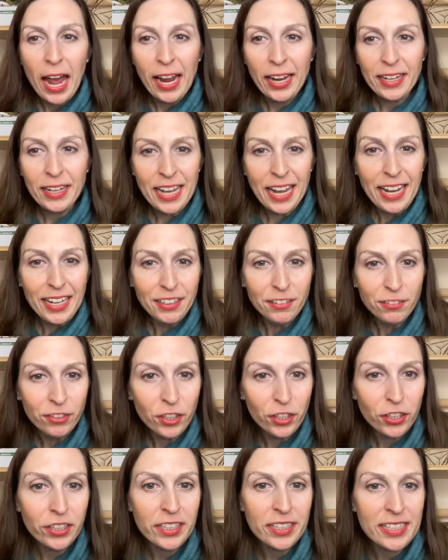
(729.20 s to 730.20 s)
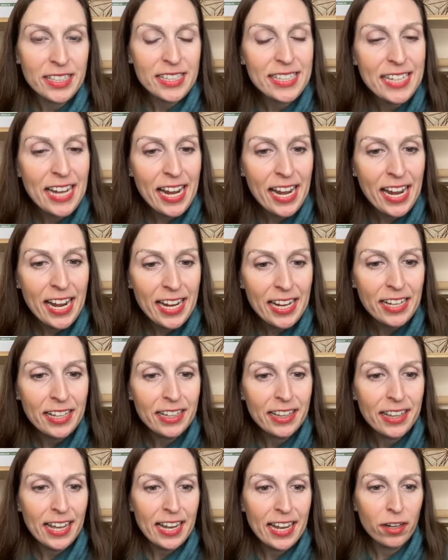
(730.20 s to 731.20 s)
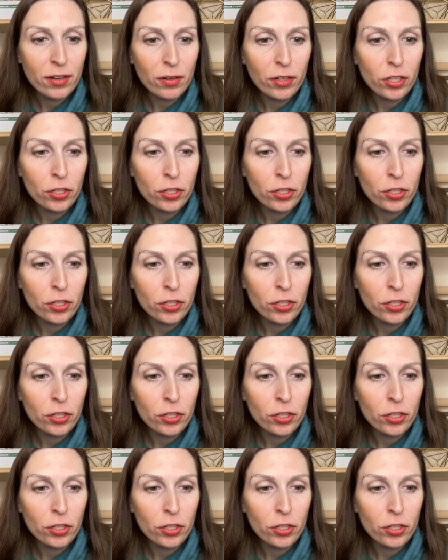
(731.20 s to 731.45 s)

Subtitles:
And I've heard it say that